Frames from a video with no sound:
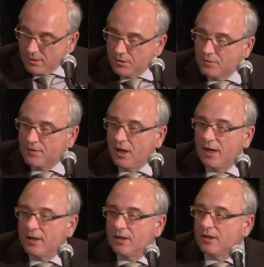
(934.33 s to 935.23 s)
You've
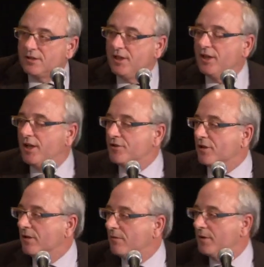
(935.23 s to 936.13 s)
got a
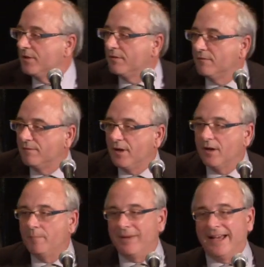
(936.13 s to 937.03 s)
teenager with
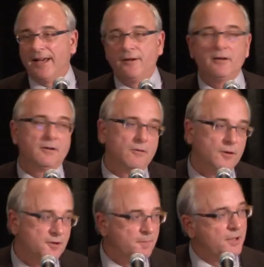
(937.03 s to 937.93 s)
very bad
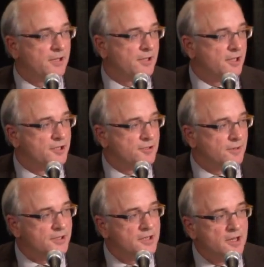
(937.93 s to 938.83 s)
orthopedic
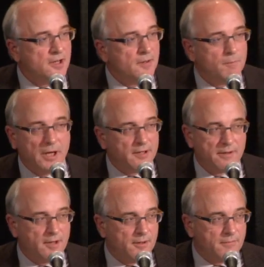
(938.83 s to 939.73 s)
injuries,
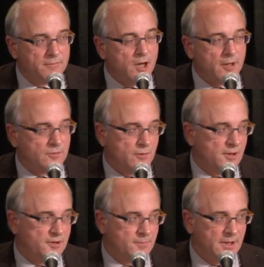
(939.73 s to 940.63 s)
but they're not
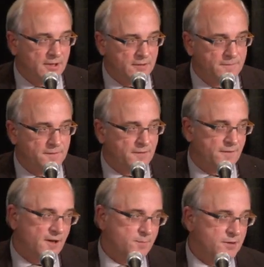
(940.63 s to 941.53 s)
going to make the
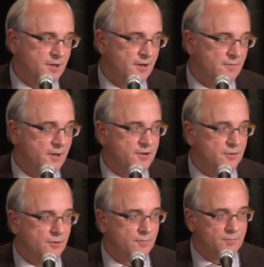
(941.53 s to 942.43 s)
55%
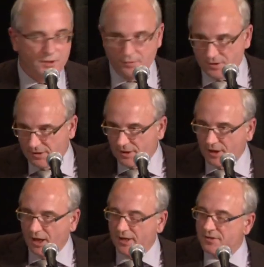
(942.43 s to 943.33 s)
threshold using the
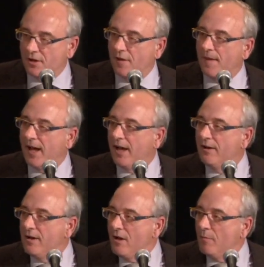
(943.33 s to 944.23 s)
guides on that.
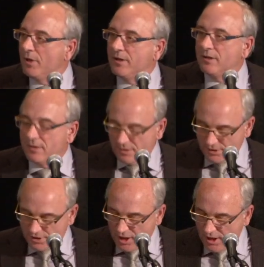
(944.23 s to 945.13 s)
But
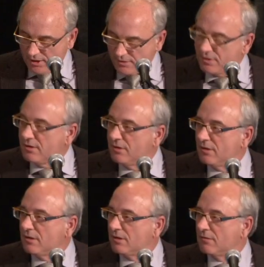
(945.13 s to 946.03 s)
the child's
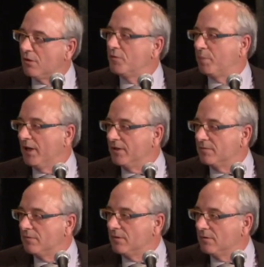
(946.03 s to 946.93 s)
growth
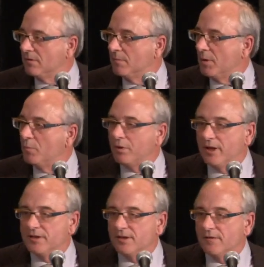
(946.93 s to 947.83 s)
plates, the bone
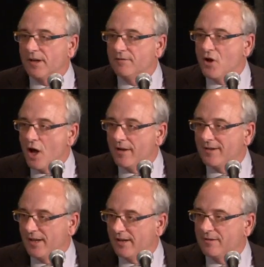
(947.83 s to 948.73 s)
plates, have, have not
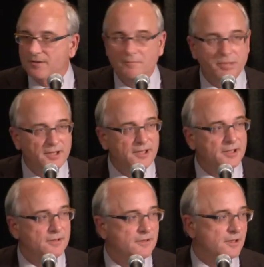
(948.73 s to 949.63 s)
yet
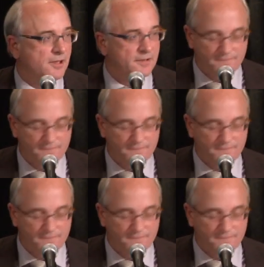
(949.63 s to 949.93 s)
completed uh,